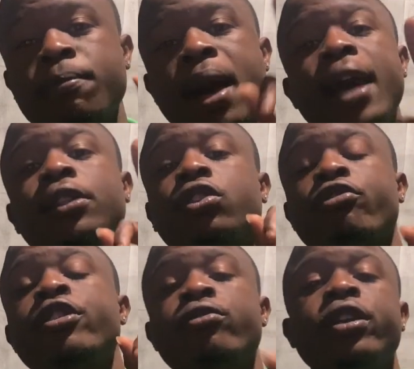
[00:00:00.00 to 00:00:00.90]
my
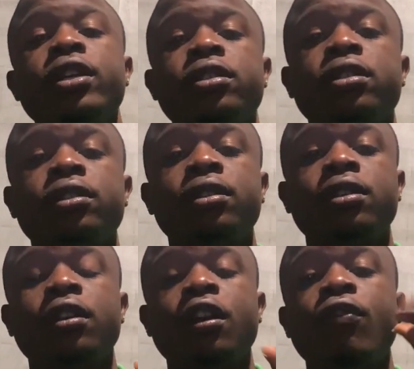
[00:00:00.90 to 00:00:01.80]
three reasons
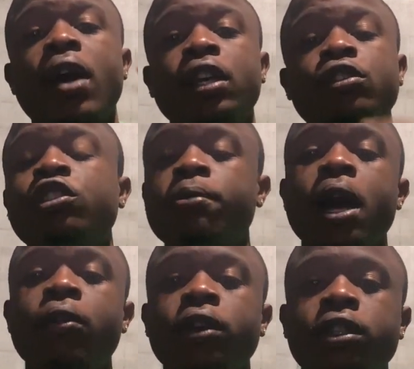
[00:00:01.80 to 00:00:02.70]
of why you should
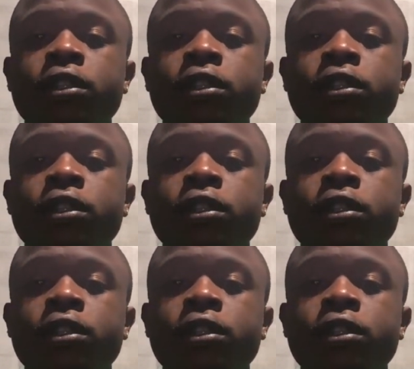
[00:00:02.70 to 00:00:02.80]
buy real